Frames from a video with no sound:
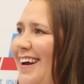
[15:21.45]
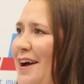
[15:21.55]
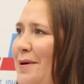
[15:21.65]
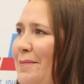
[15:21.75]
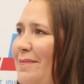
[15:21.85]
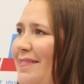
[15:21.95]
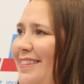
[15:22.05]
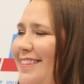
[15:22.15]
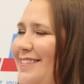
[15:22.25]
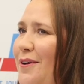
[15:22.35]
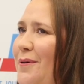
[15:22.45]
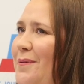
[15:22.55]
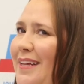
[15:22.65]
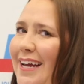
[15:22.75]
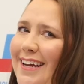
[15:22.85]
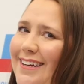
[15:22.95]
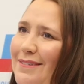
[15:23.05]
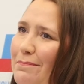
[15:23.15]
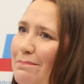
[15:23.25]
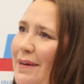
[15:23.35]
Um, so, like,
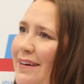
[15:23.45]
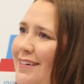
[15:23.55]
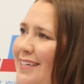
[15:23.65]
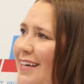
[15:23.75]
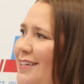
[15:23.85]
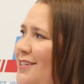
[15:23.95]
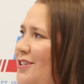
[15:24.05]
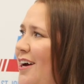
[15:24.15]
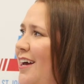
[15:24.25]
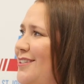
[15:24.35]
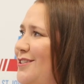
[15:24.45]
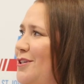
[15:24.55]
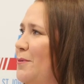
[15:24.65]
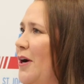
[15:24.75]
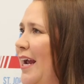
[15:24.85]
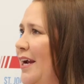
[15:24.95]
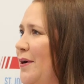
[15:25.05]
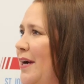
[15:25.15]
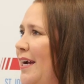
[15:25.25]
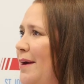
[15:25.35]
Peter Dinklage got super
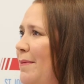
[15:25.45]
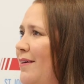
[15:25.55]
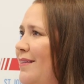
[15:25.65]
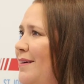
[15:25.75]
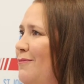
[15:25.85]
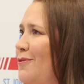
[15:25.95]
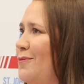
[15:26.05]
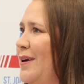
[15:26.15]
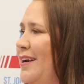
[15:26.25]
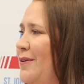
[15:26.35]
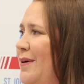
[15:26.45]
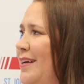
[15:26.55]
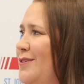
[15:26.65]
angry about them redoing,